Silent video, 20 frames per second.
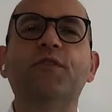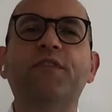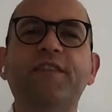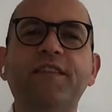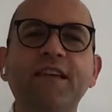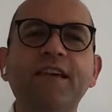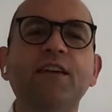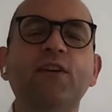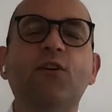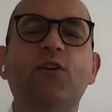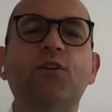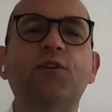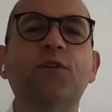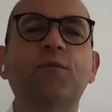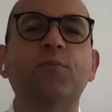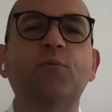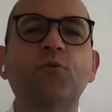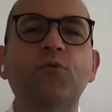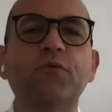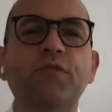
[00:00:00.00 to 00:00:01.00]
see on
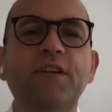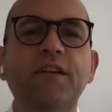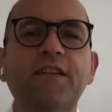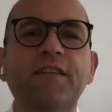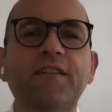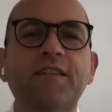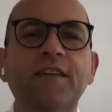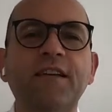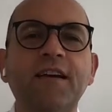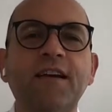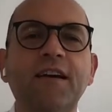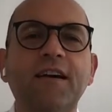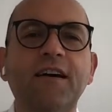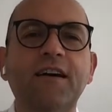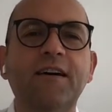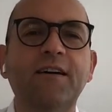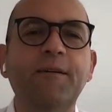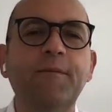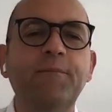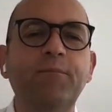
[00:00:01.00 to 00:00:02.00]
the movies
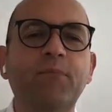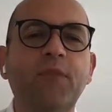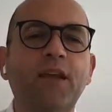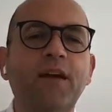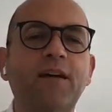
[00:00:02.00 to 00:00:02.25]
um,